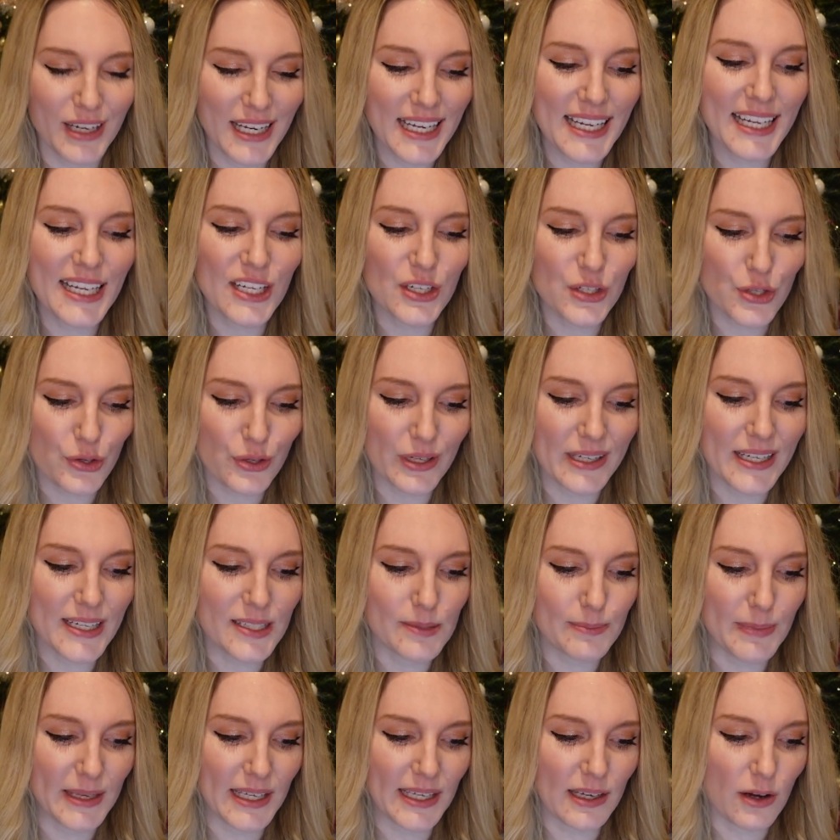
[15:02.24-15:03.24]
really
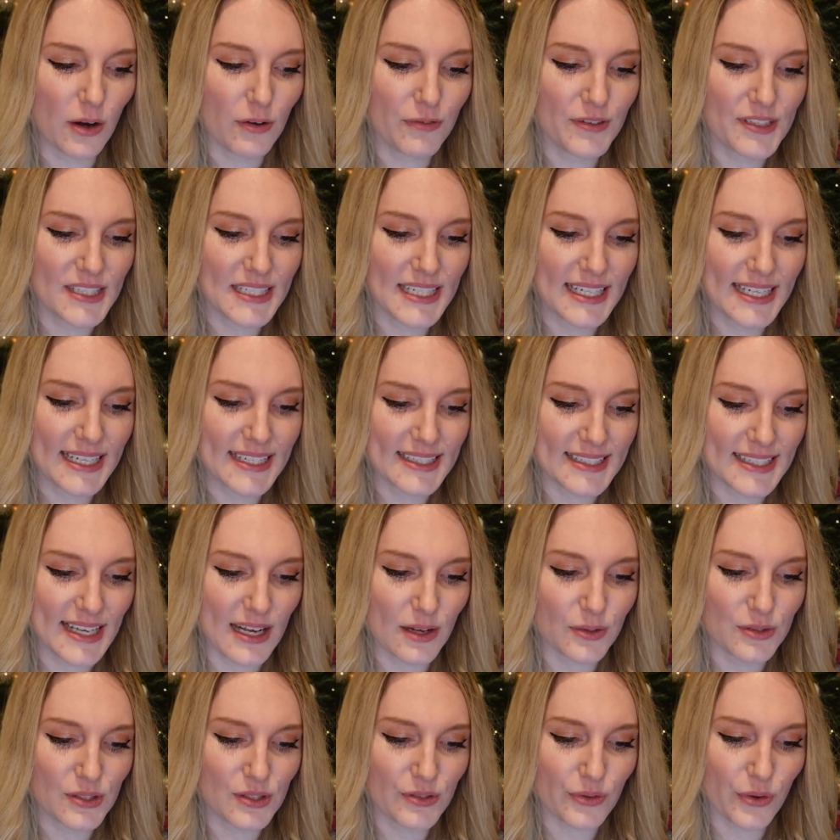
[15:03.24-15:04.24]
intrigues me. Obviously, it
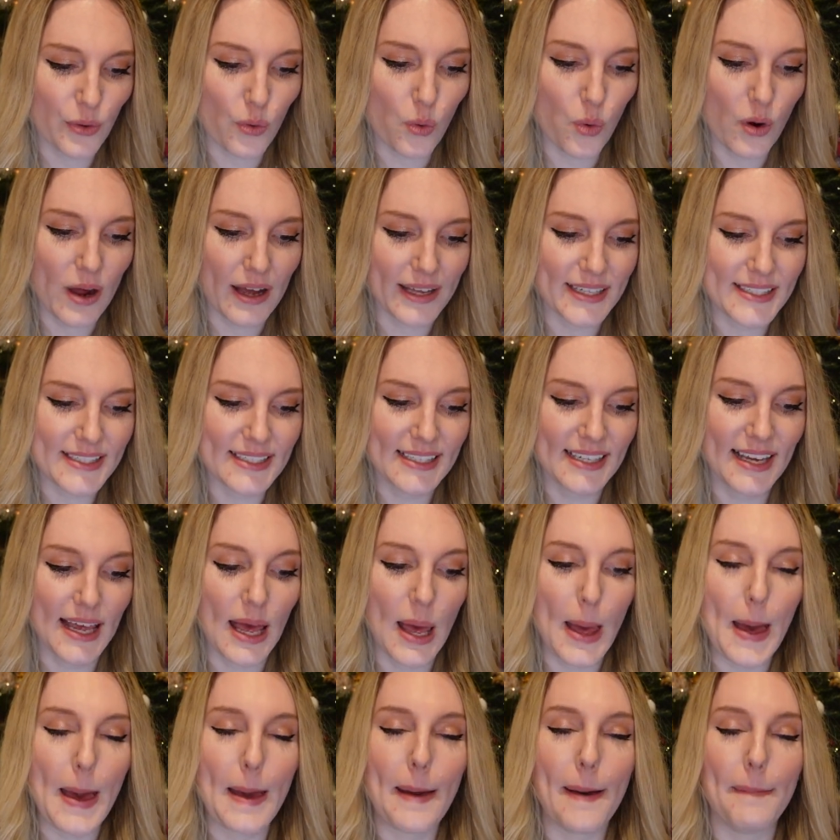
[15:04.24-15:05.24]
sounds quite
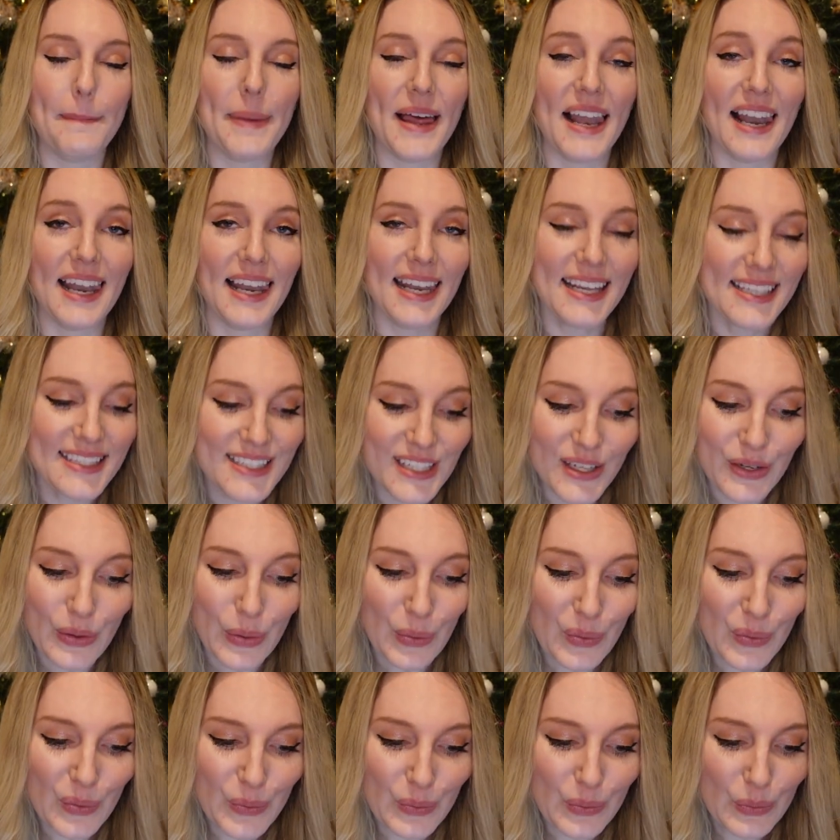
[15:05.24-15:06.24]

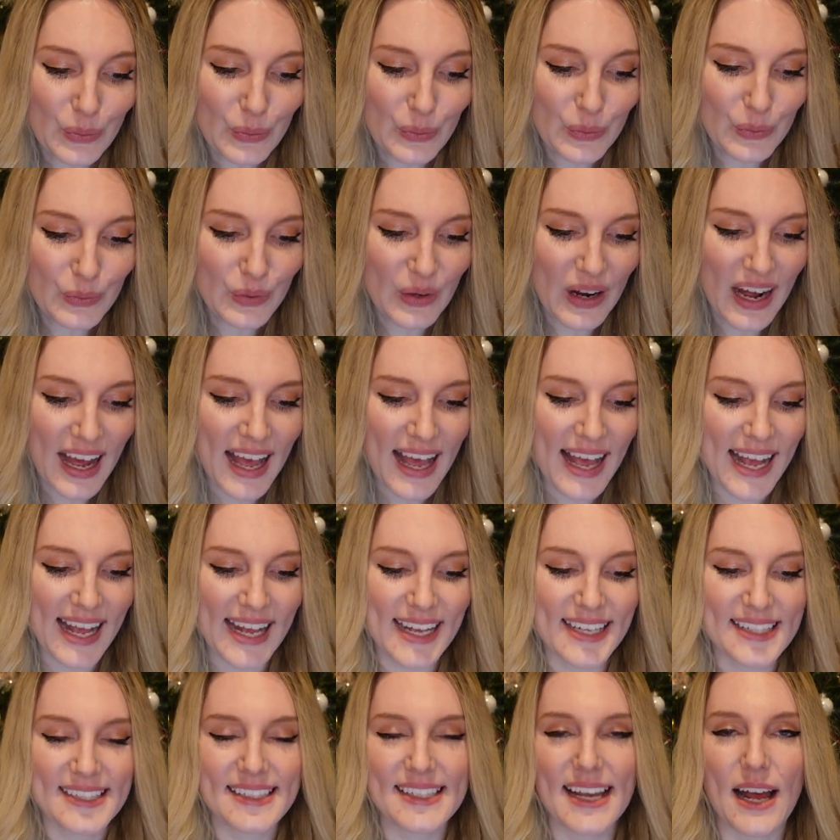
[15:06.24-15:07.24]
political,
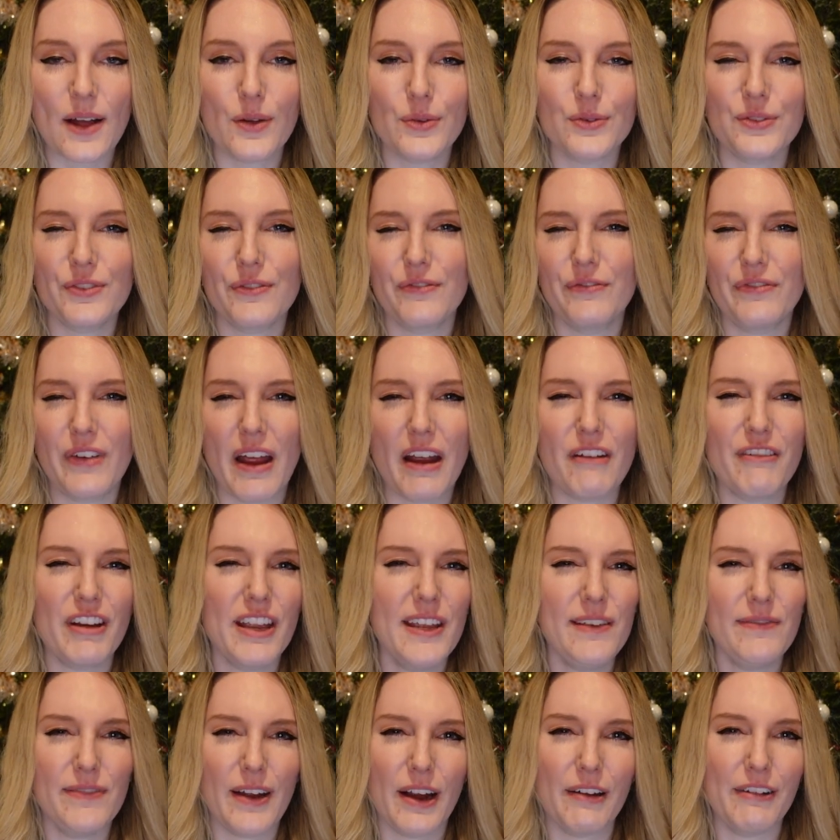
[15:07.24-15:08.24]
it sounds
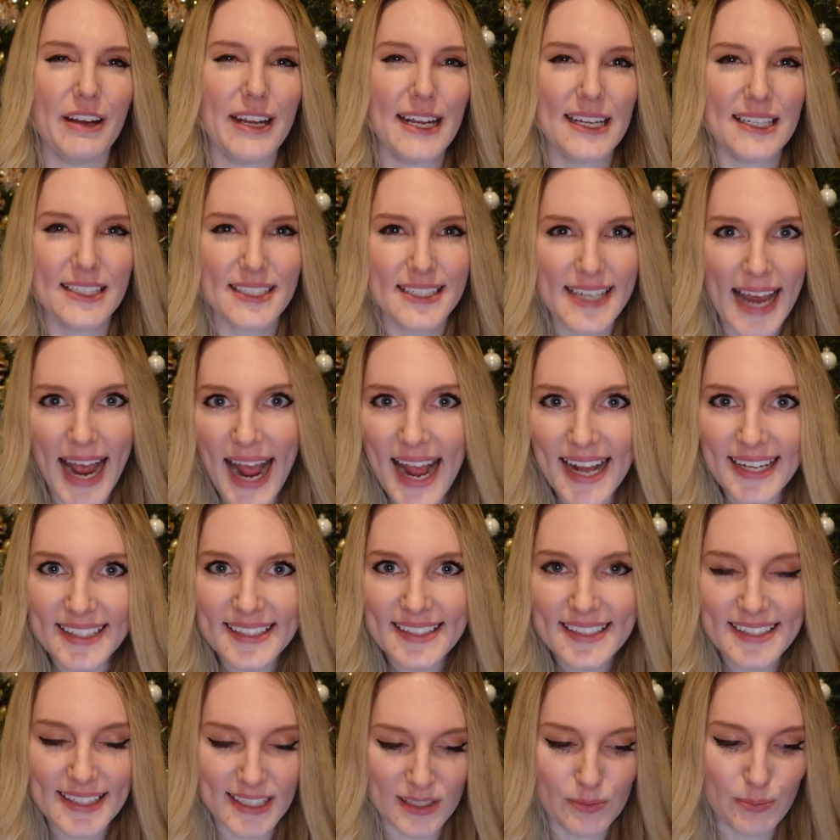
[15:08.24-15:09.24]
very, very
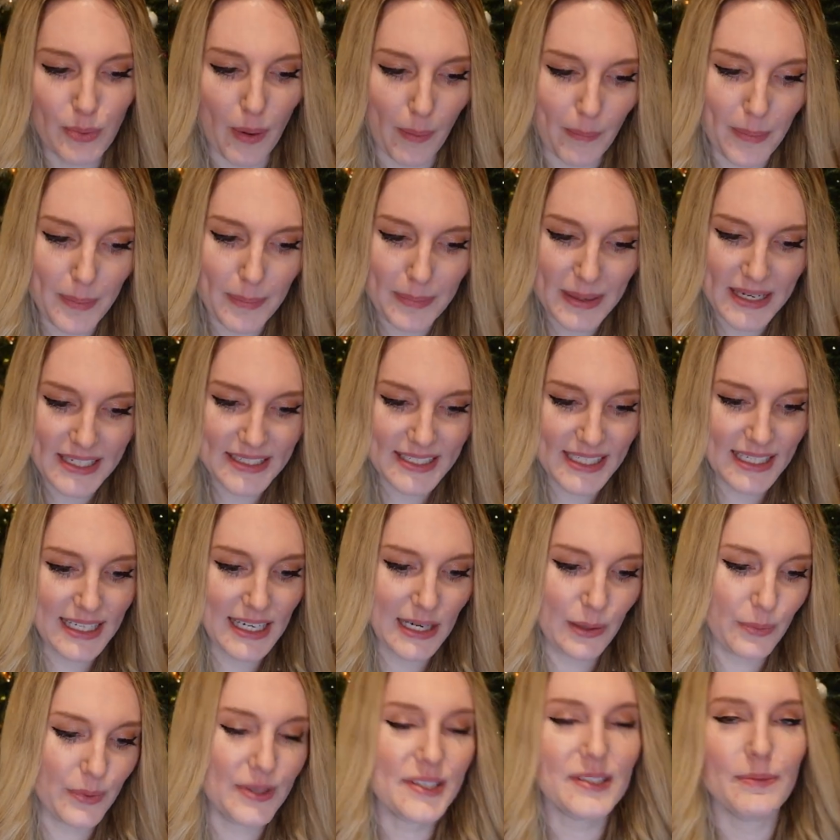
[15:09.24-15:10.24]
intense, it's probably
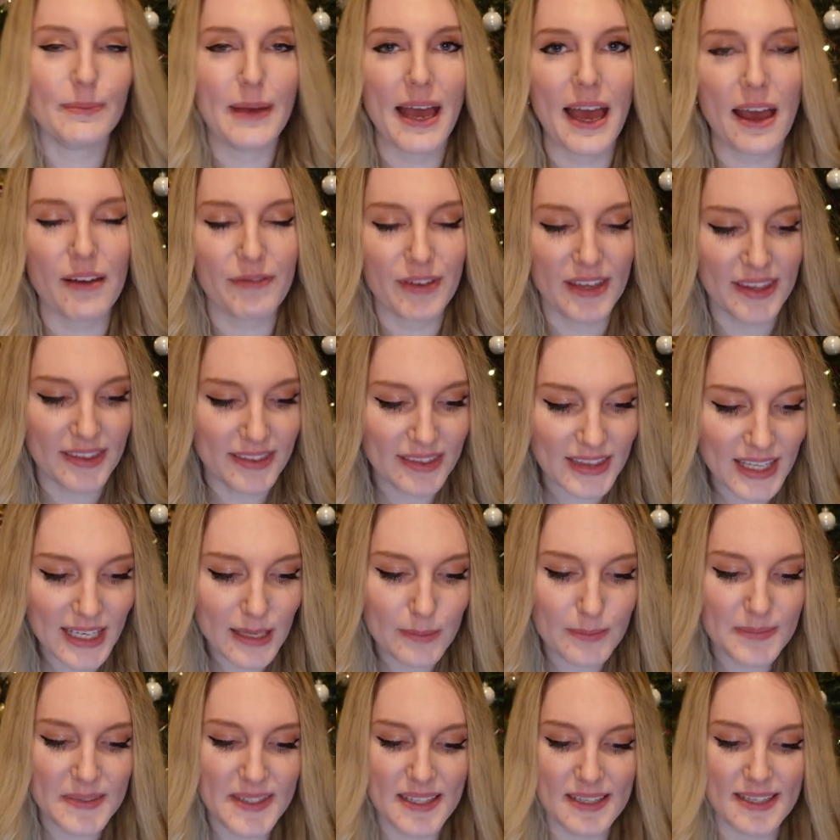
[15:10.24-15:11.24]
dealing with some heavy
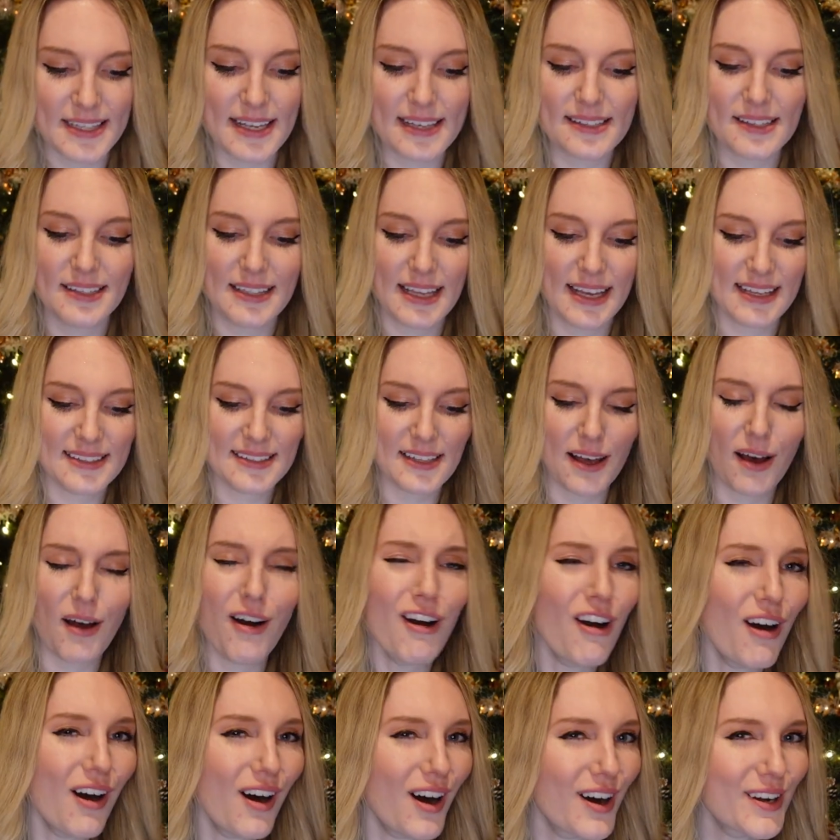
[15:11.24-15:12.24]
themes. It says that it's a
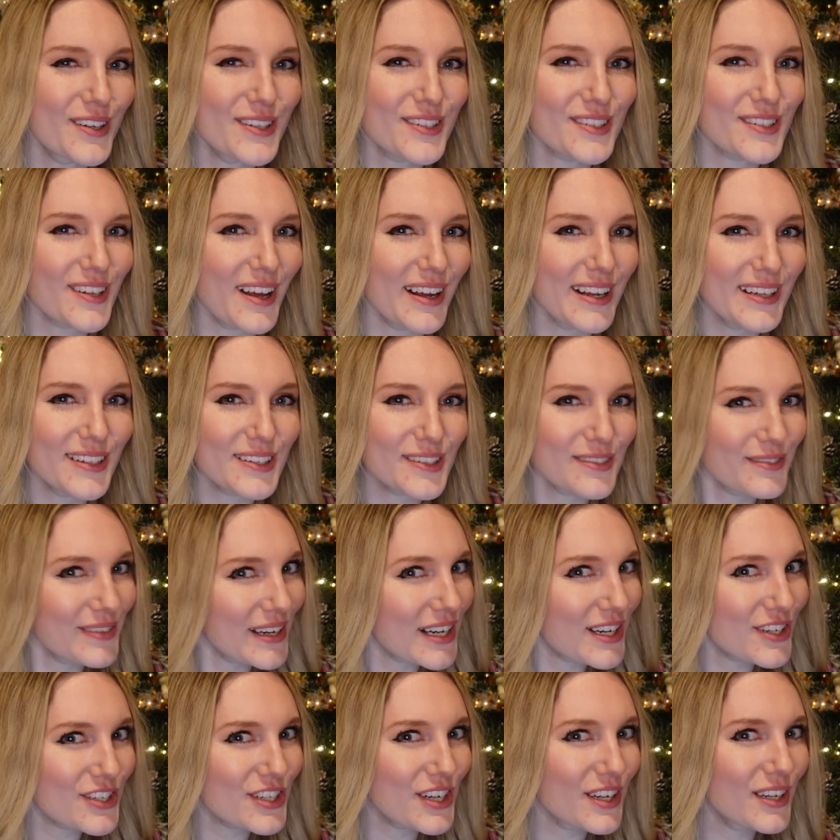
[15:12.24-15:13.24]
hard science
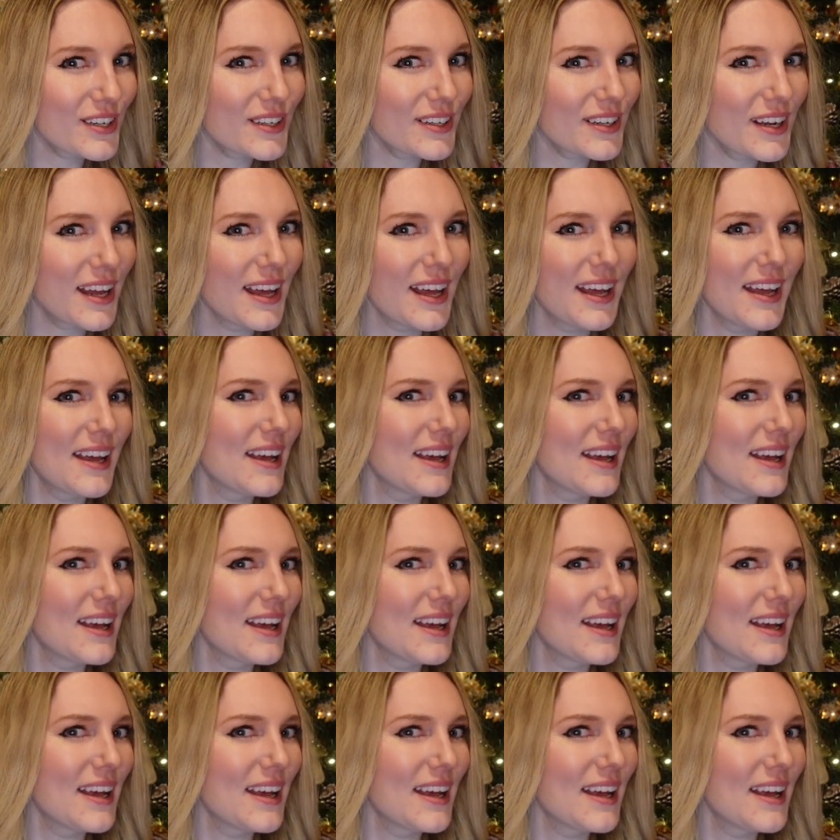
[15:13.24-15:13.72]
fiction,